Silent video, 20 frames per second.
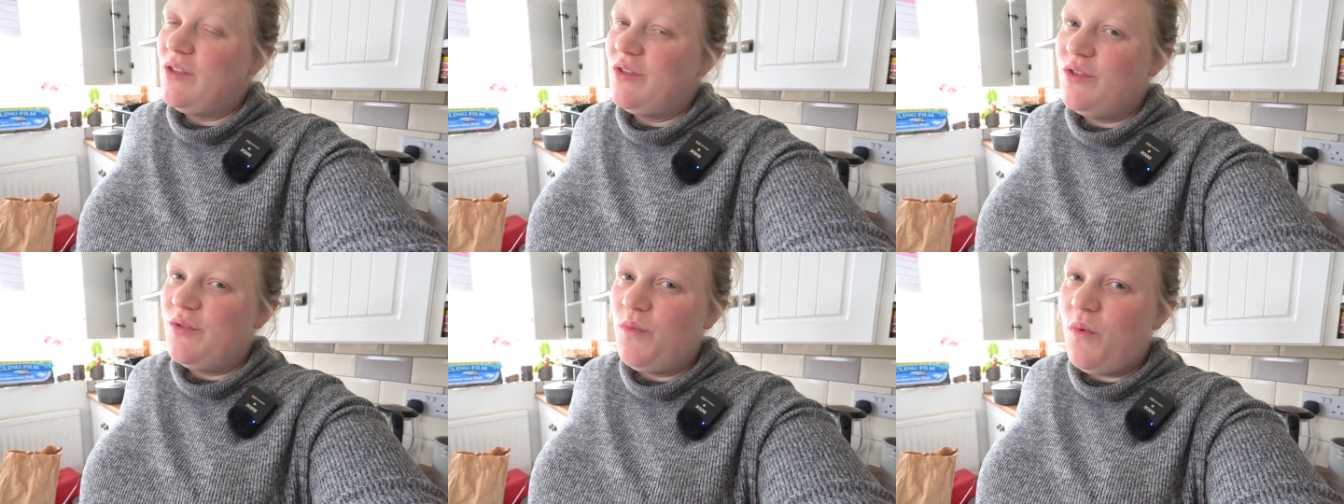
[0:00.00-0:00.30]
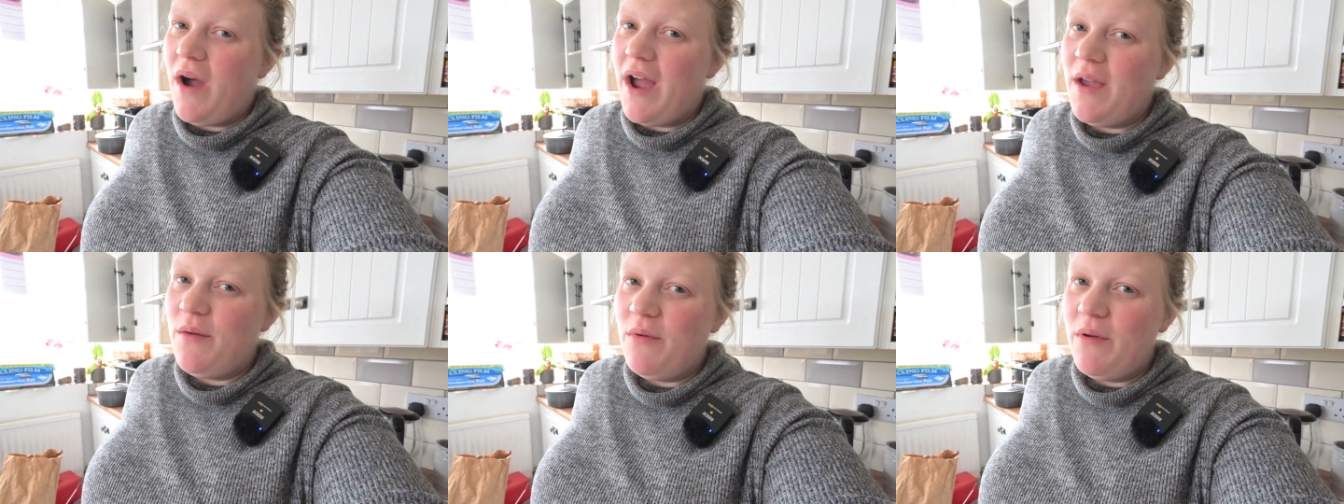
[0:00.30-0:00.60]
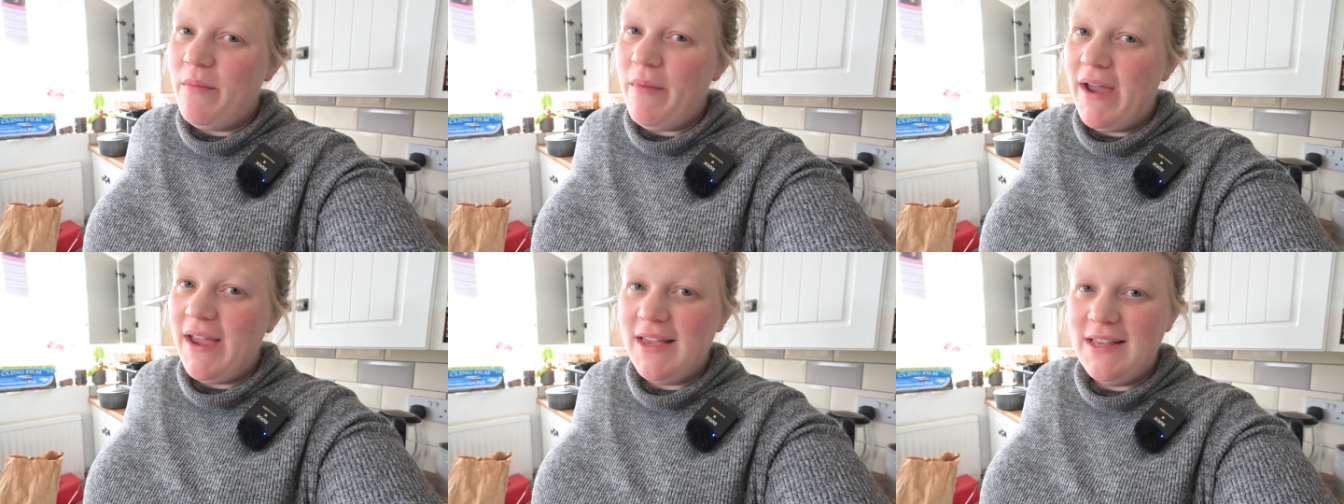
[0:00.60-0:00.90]
The way we're
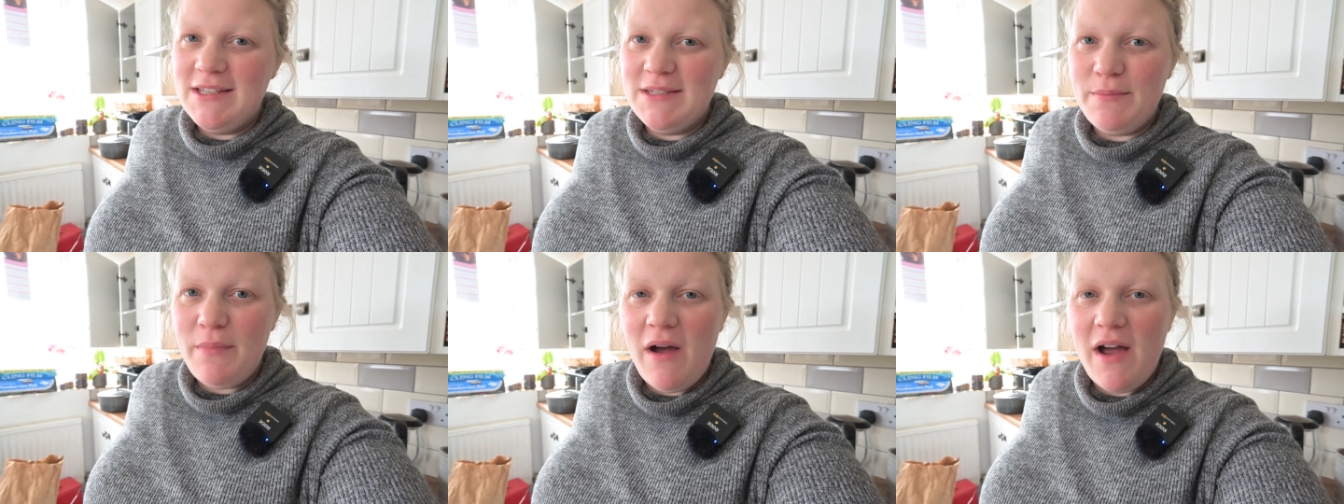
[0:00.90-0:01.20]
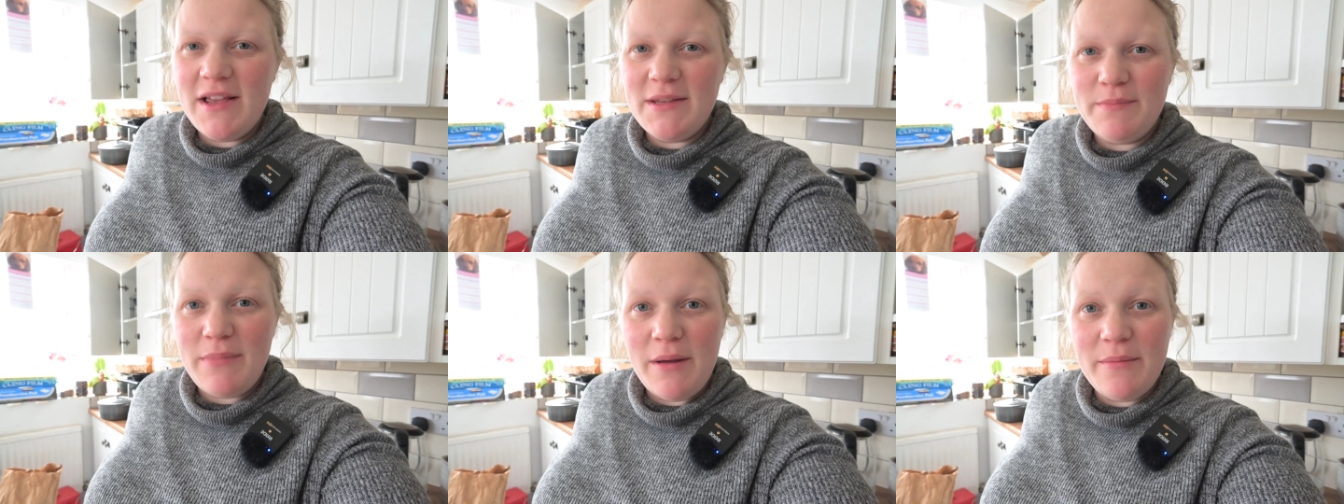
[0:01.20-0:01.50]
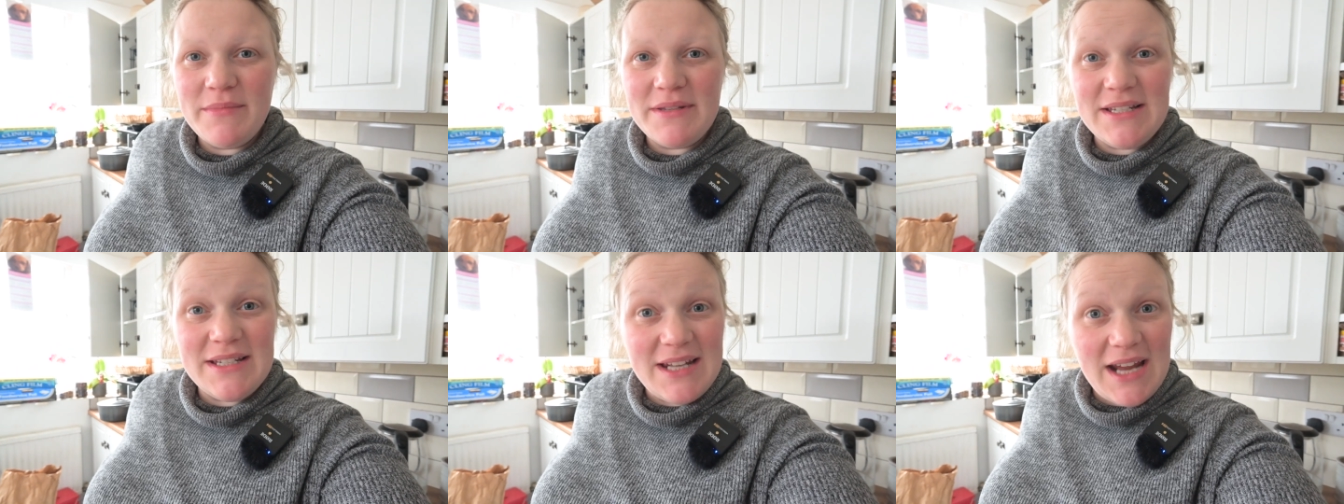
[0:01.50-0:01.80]
making spice
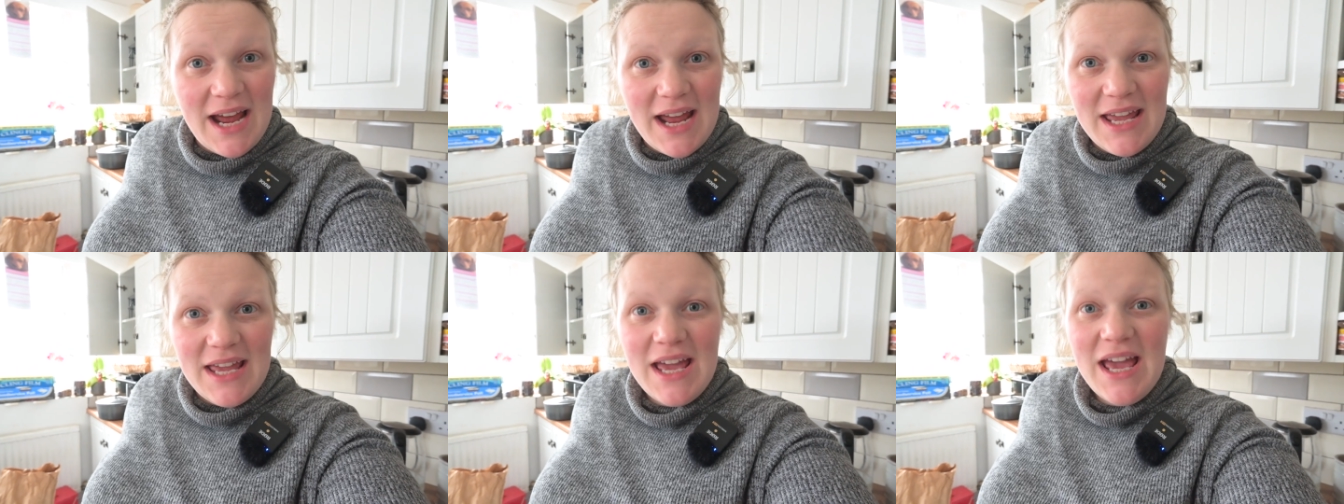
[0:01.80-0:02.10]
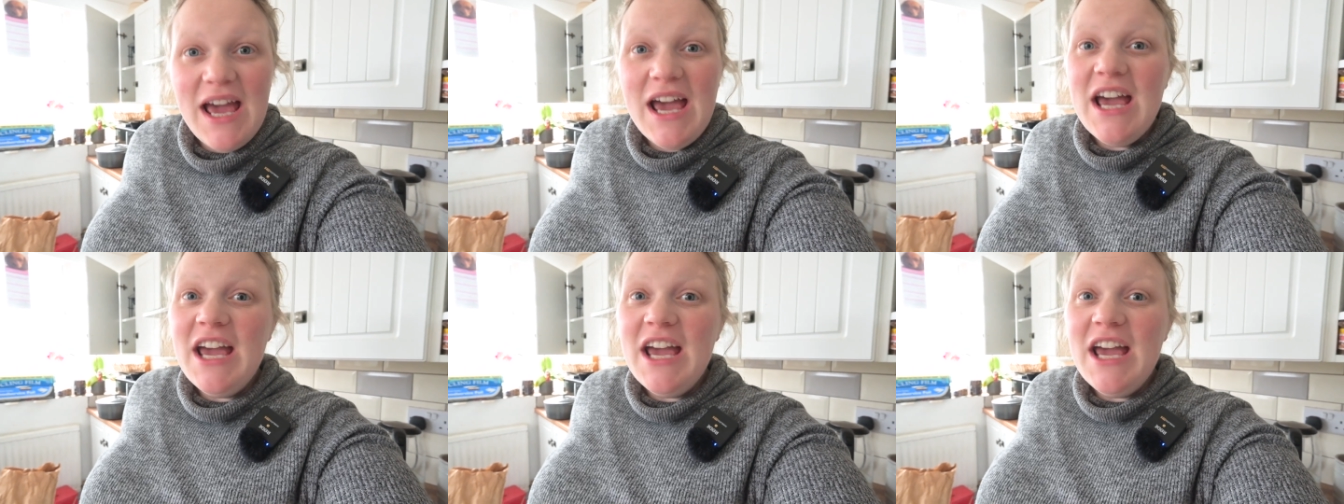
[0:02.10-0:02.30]
plums today